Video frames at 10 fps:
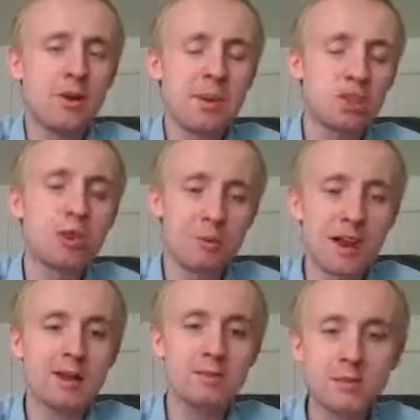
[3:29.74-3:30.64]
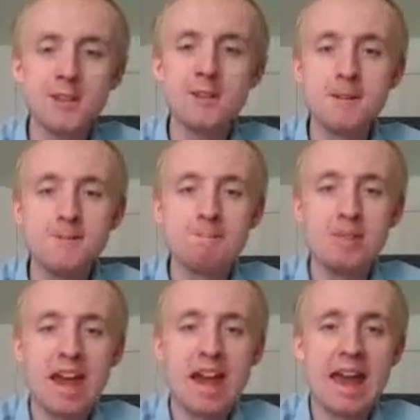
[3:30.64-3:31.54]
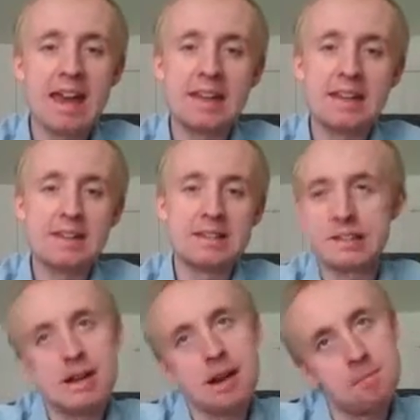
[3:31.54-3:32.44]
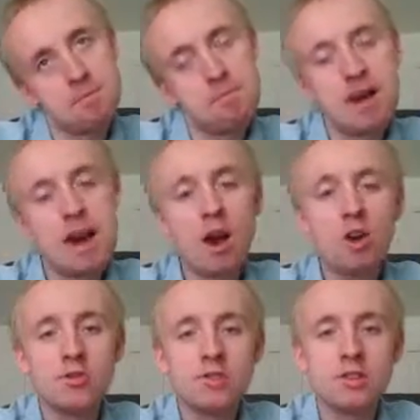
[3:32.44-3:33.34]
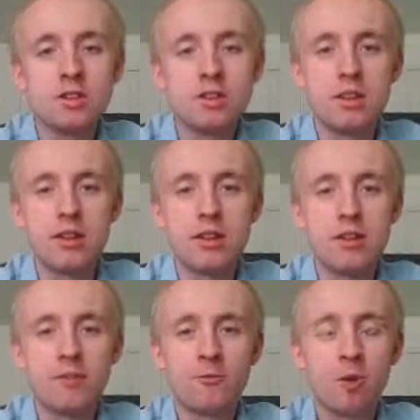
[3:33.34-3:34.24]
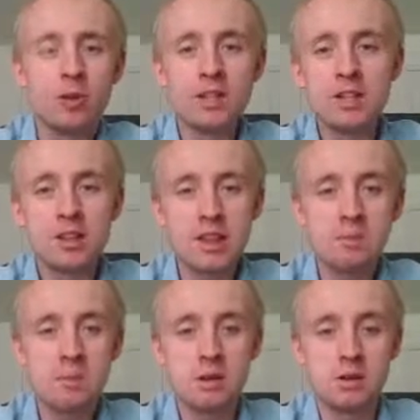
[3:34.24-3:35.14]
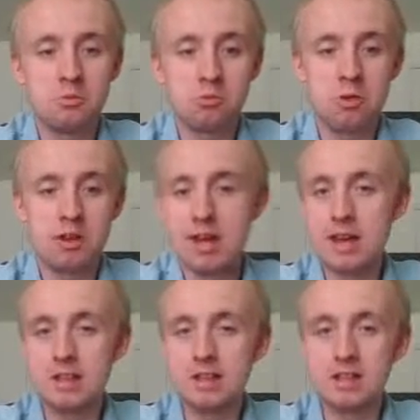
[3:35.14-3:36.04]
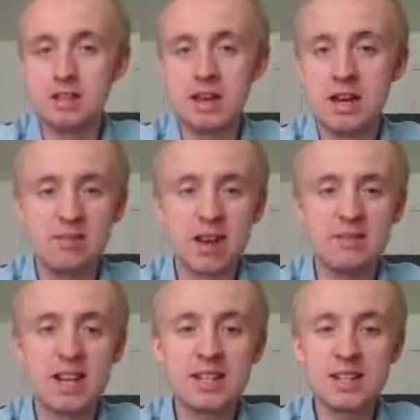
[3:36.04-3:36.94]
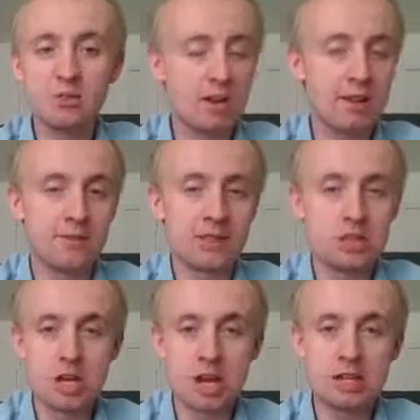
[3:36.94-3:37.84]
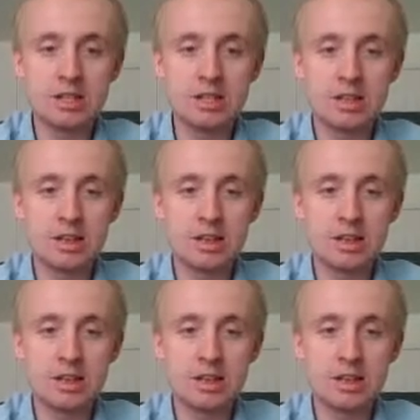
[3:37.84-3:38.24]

about 20 rounds, and about 14 of them were hits. Now, I'm not that great of a shot,